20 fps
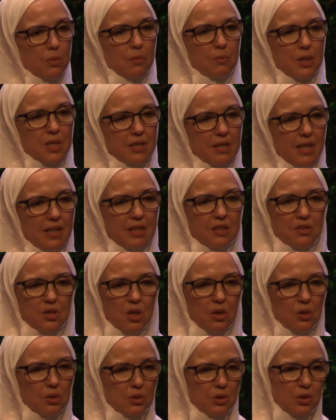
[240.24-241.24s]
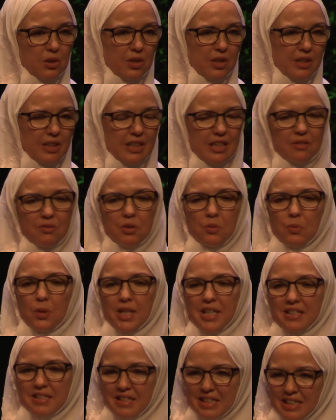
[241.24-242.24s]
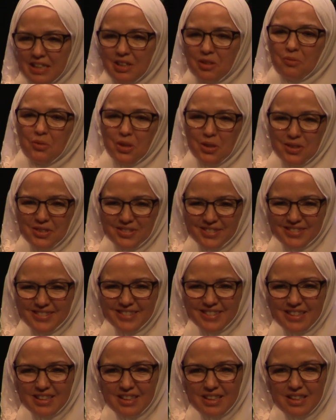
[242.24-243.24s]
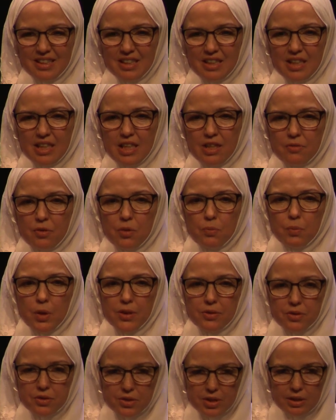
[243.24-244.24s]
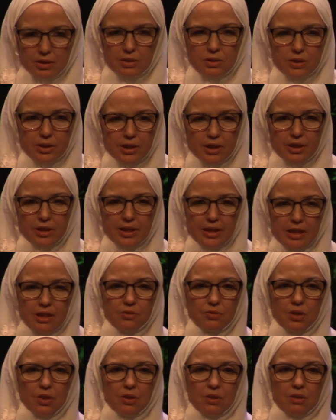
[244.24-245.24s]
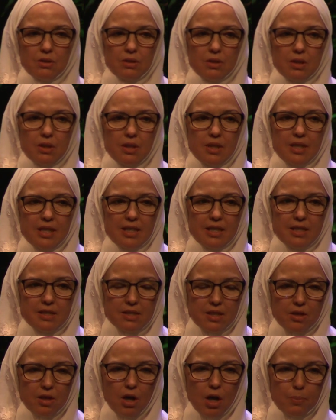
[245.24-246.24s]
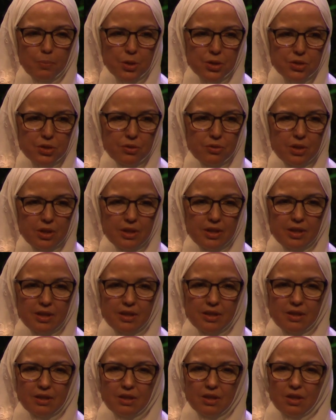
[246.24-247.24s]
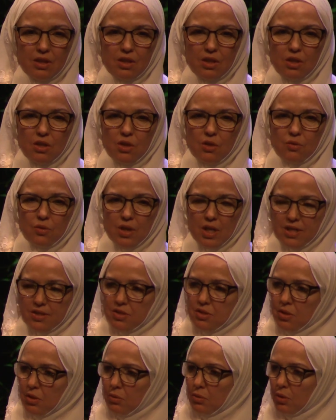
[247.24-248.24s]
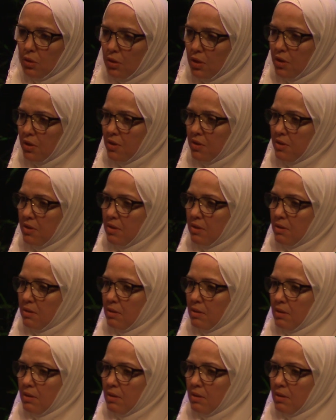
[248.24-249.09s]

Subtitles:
when we say it's all good. Even when it's evil, even when there's a clear evil, it's an opportunity for us to learn